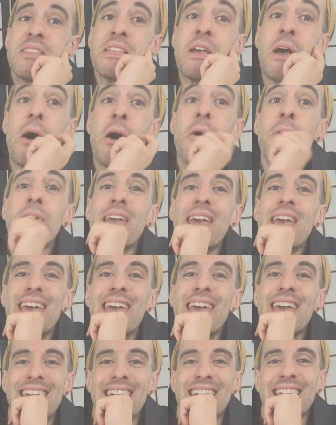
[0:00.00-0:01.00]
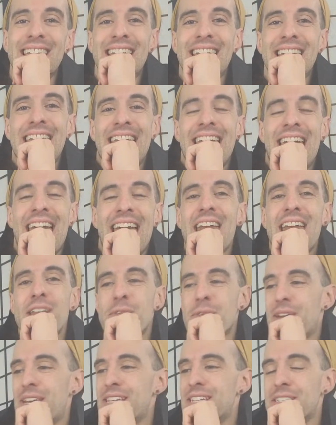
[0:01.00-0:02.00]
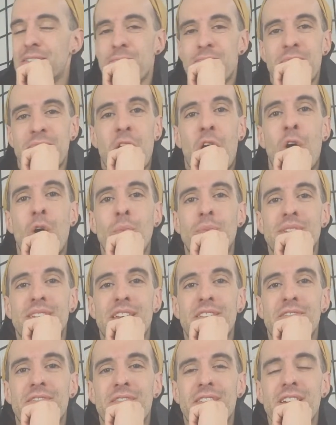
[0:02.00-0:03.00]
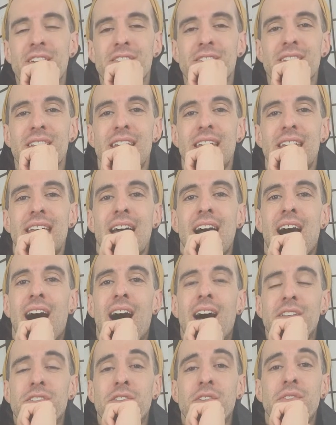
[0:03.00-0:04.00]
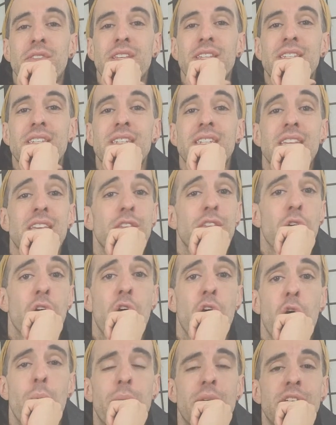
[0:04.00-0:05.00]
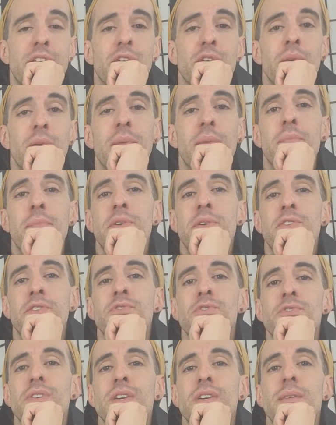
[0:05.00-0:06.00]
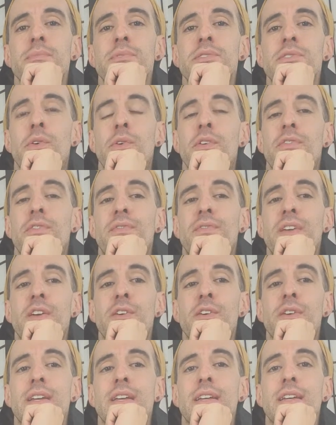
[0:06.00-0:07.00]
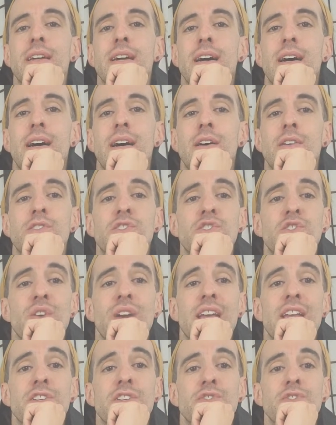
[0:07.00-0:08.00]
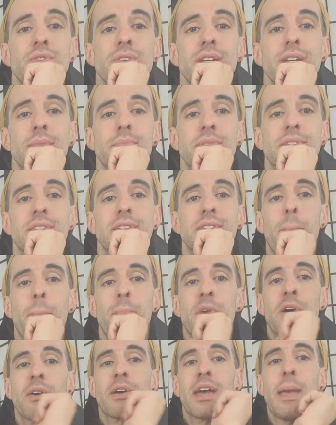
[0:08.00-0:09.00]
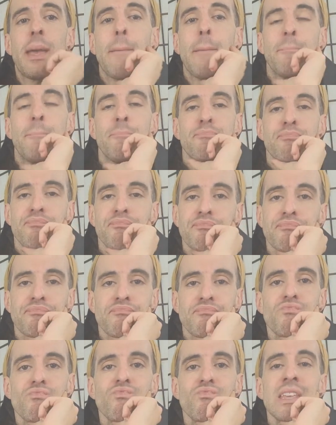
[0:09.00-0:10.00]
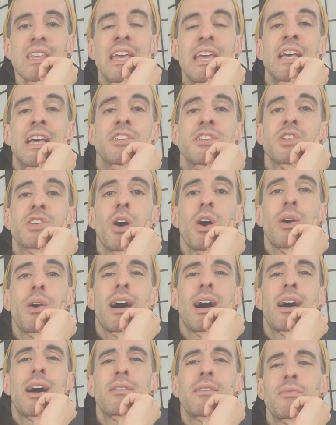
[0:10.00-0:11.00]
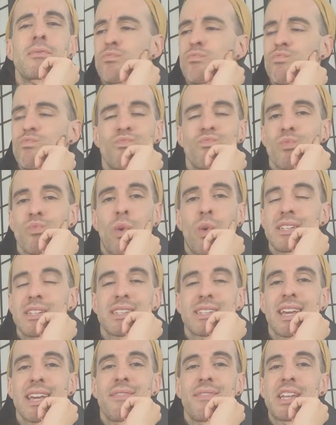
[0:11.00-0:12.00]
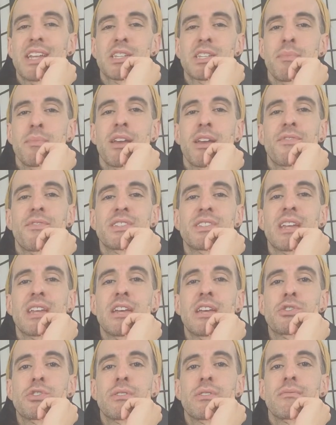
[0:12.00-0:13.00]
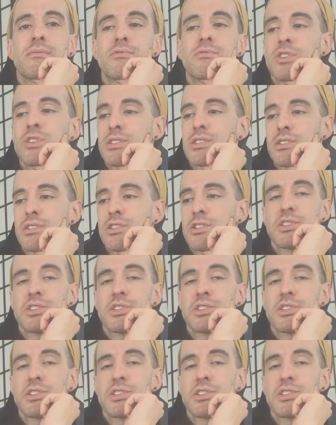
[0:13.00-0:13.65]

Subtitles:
Okay. Anyways, hopes and fears. So this is either hoping to remember your dreams or fearing strange dreams, okay? So once again, that's a manifestation. Just